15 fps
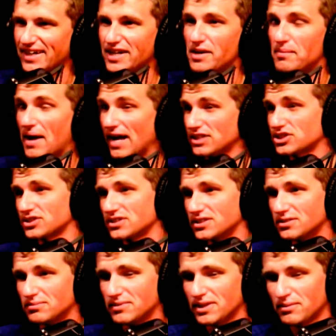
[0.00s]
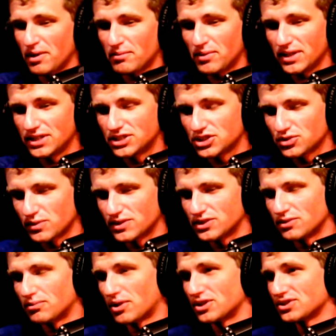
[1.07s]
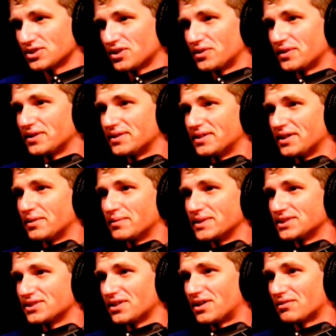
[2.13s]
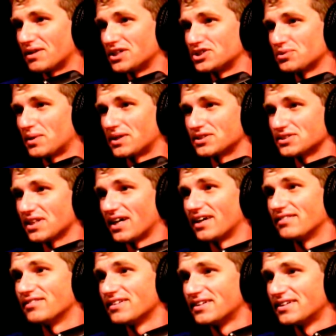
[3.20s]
I am. Actually, me and my buddy just went to Barcelona, and we saw Roger Waters live.